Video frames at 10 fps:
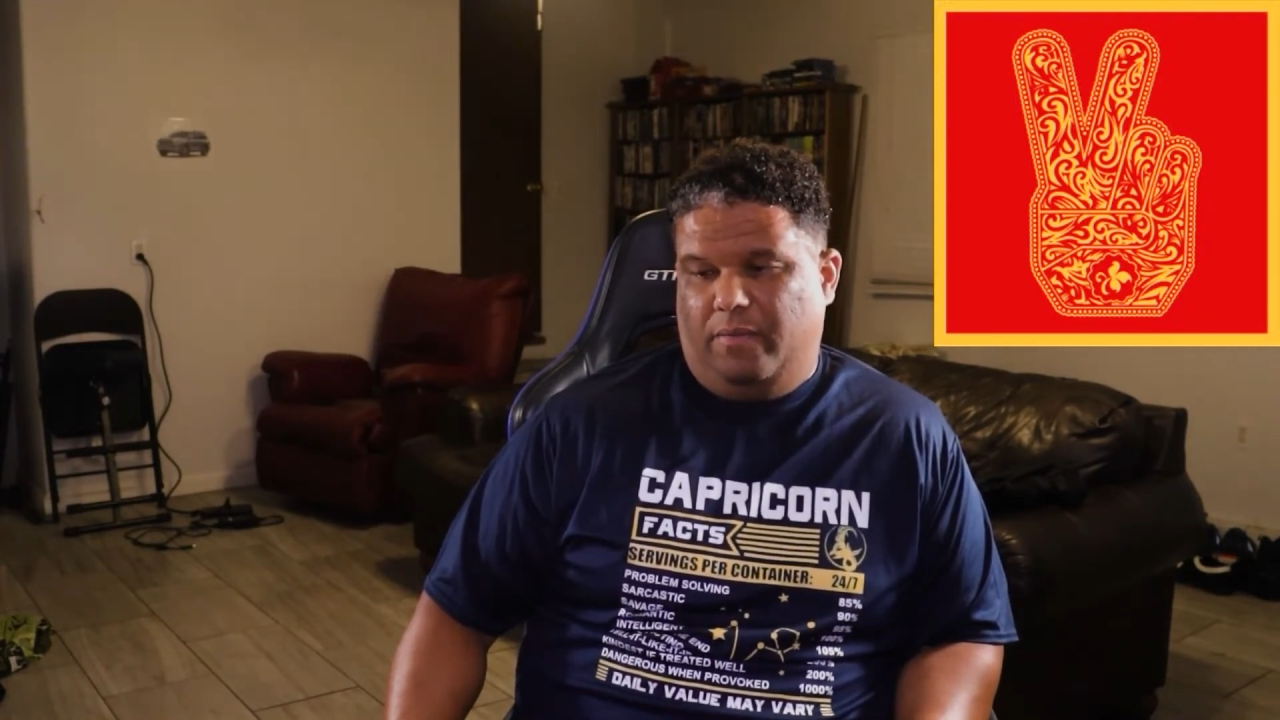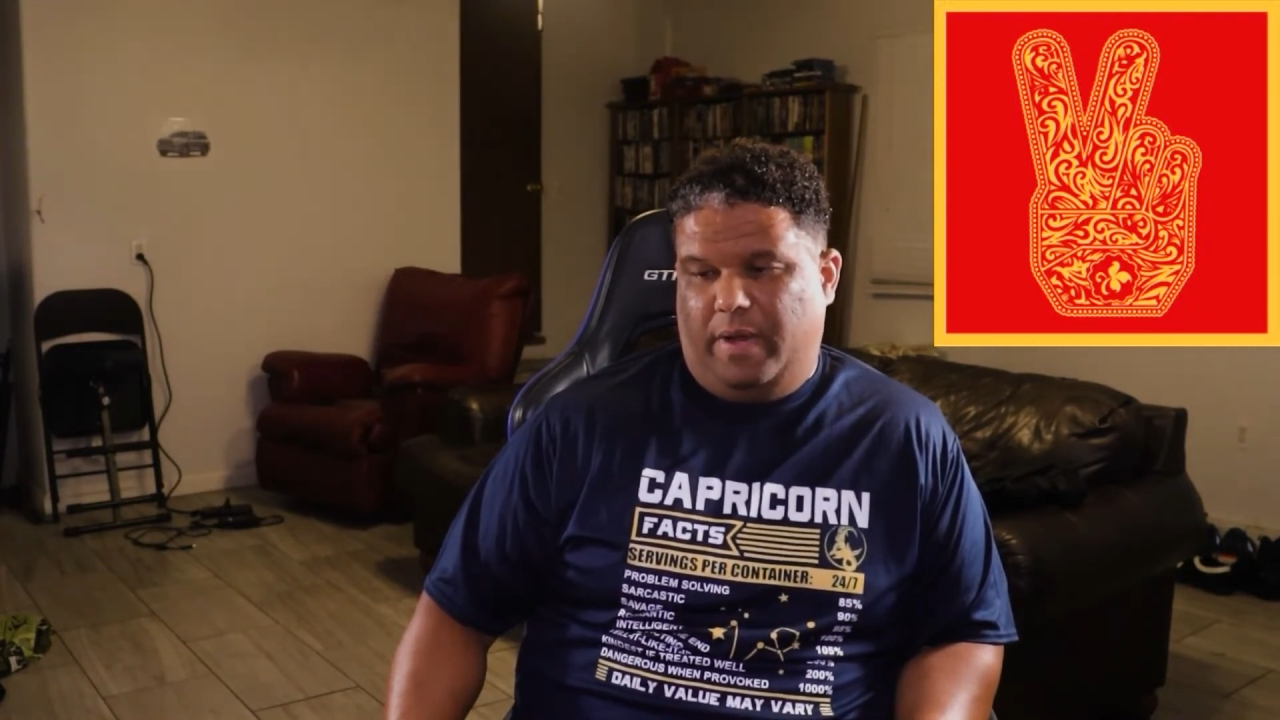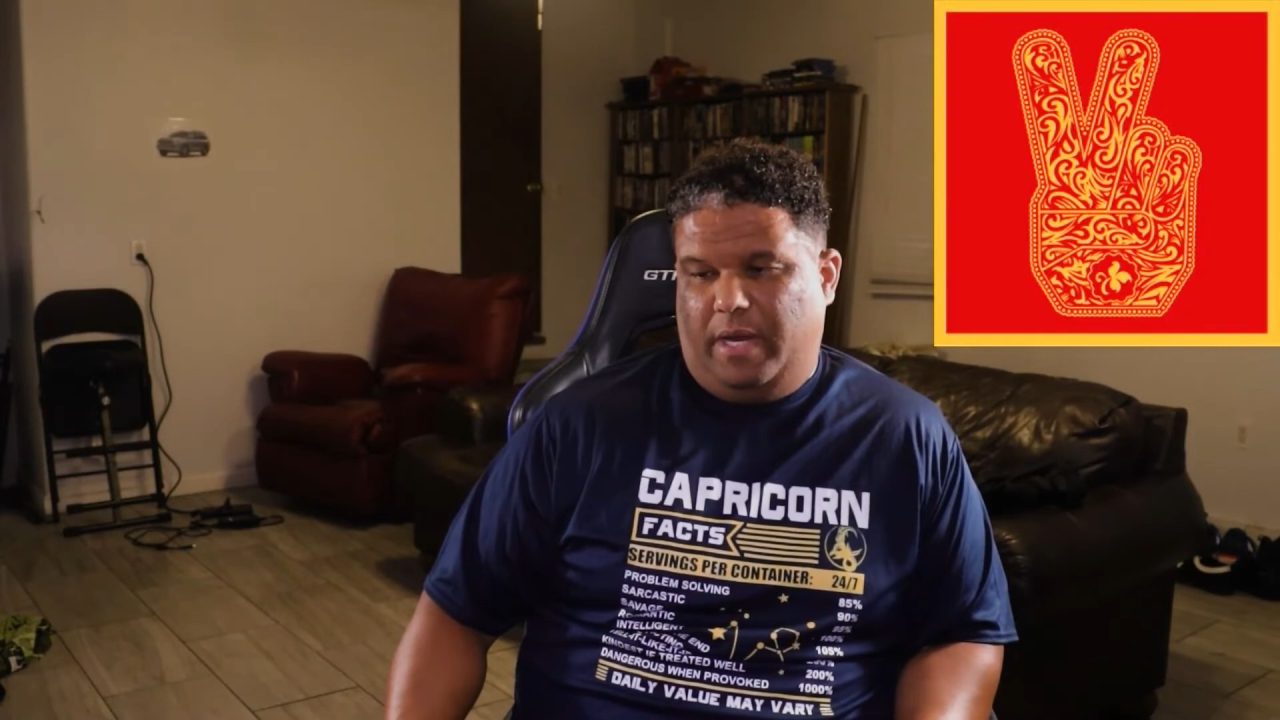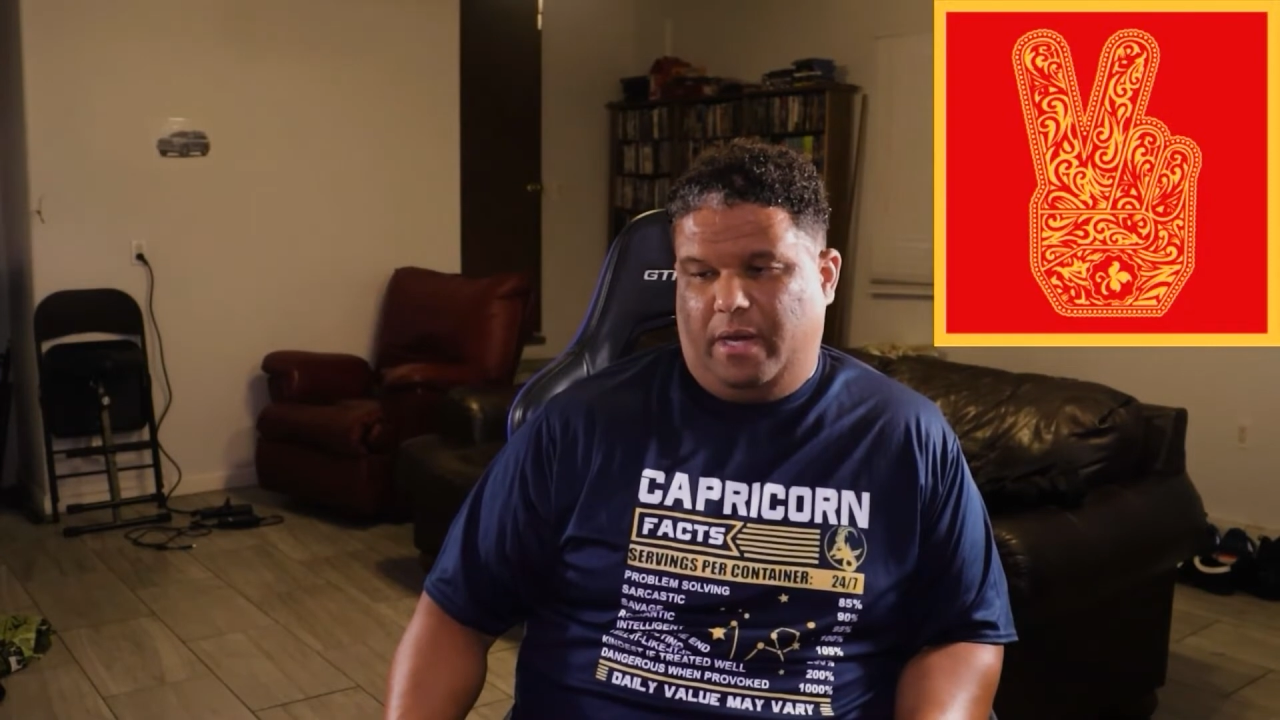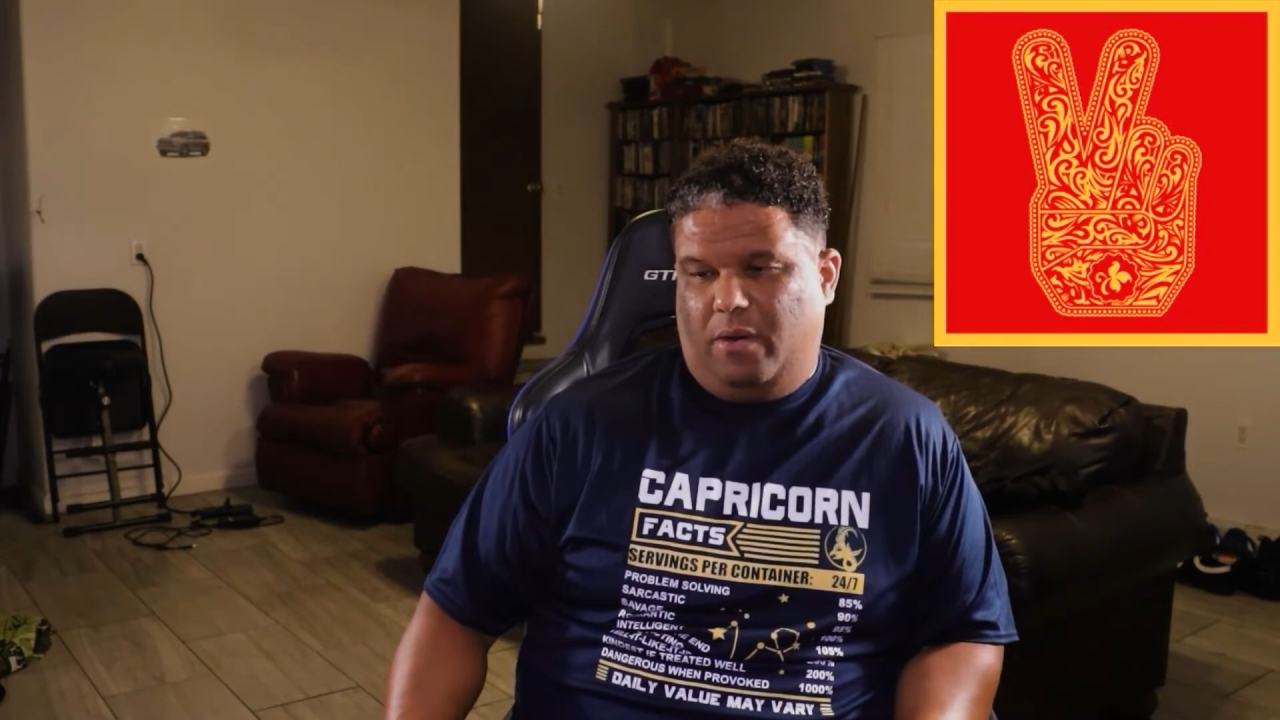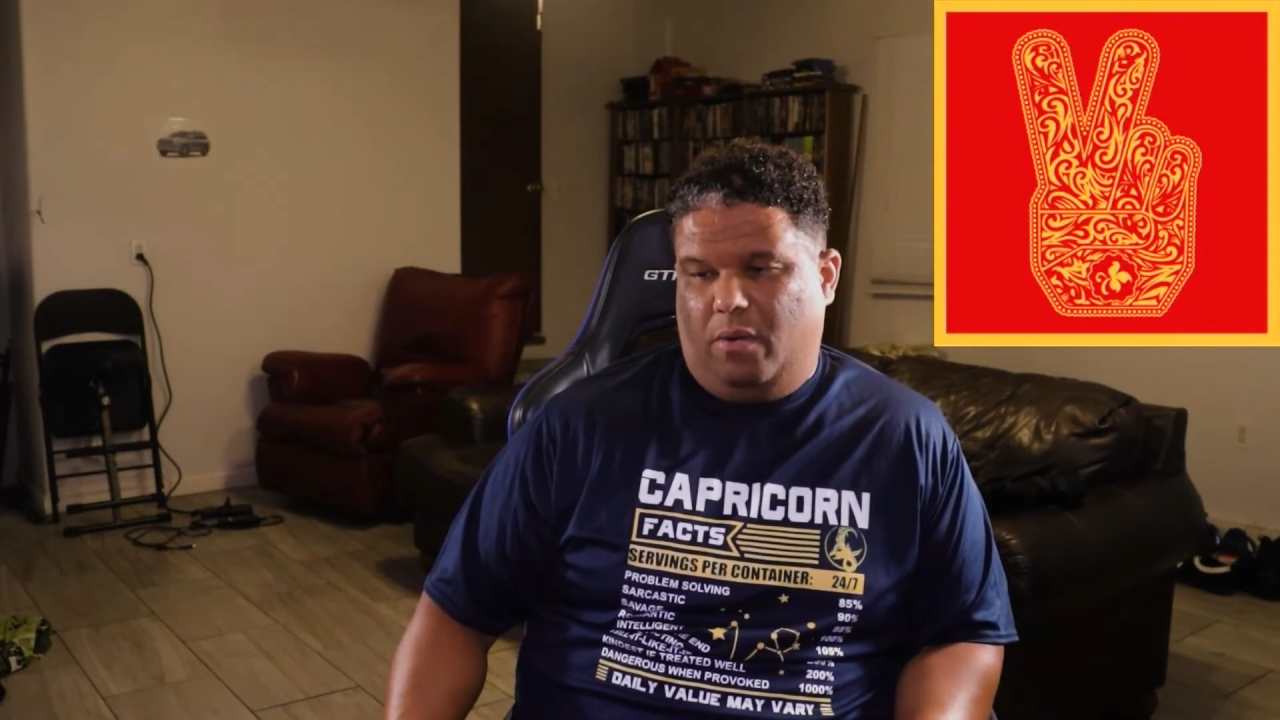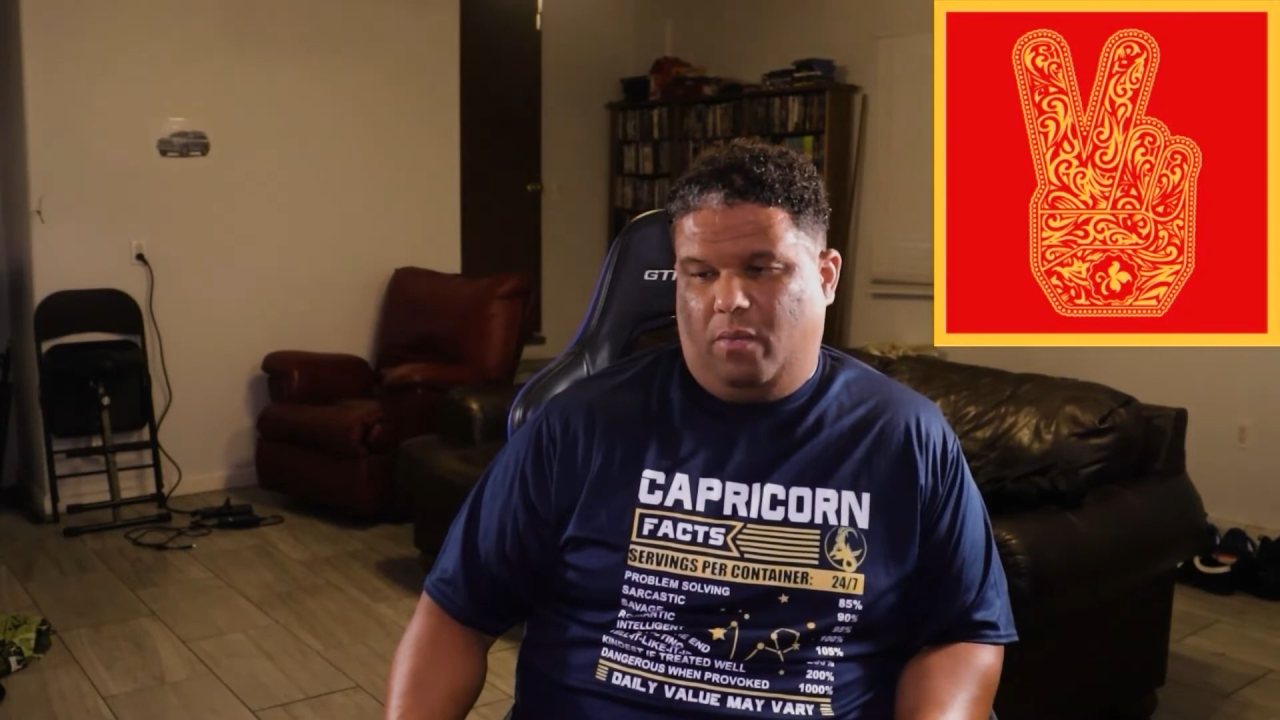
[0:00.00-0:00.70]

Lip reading: read it or